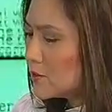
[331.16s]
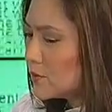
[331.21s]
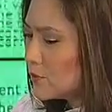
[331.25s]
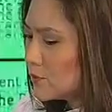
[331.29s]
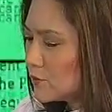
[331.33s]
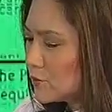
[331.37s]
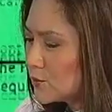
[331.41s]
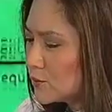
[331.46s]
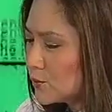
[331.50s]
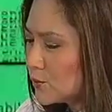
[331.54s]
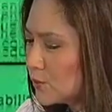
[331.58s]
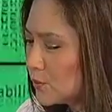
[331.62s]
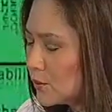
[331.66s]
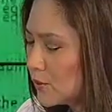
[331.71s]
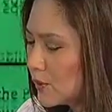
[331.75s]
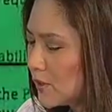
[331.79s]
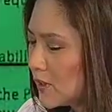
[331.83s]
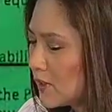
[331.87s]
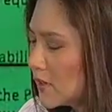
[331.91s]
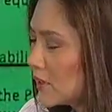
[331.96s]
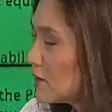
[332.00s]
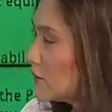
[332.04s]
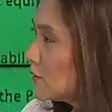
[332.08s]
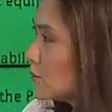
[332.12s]
you to
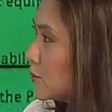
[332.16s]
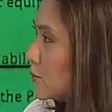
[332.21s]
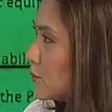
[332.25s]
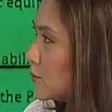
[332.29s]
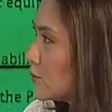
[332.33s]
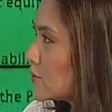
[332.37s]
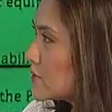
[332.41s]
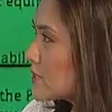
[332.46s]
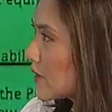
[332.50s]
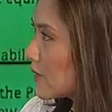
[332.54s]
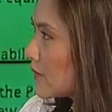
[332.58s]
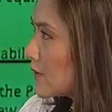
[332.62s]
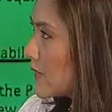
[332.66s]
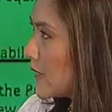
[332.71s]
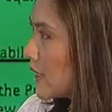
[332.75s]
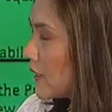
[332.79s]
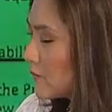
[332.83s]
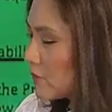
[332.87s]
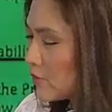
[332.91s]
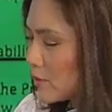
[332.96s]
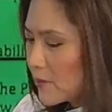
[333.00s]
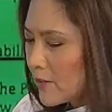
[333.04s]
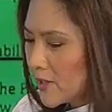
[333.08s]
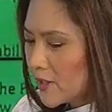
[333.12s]

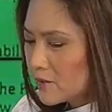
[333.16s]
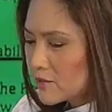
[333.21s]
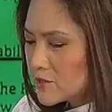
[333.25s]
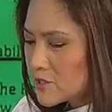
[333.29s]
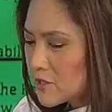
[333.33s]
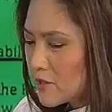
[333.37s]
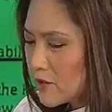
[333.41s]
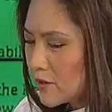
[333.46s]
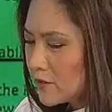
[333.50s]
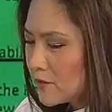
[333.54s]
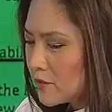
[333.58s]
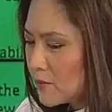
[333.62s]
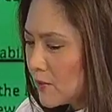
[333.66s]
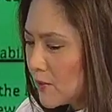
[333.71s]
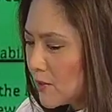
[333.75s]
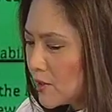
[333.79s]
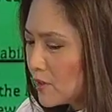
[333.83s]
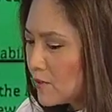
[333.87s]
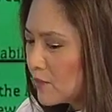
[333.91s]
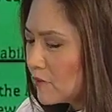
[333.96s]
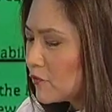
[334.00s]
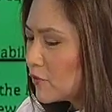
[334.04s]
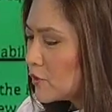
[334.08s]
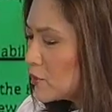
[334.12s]
Secretary Robredo's
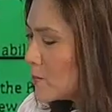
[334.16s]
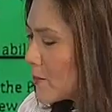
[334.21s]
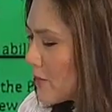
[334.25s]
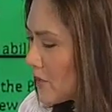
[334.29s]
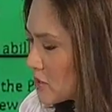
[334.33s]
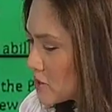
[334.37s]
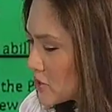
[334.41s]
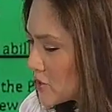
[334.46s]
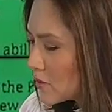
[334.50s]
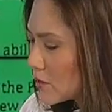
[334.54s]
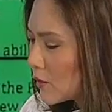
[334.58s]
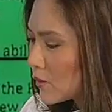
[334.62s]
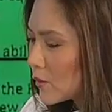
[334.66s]
condominium. If you mentioned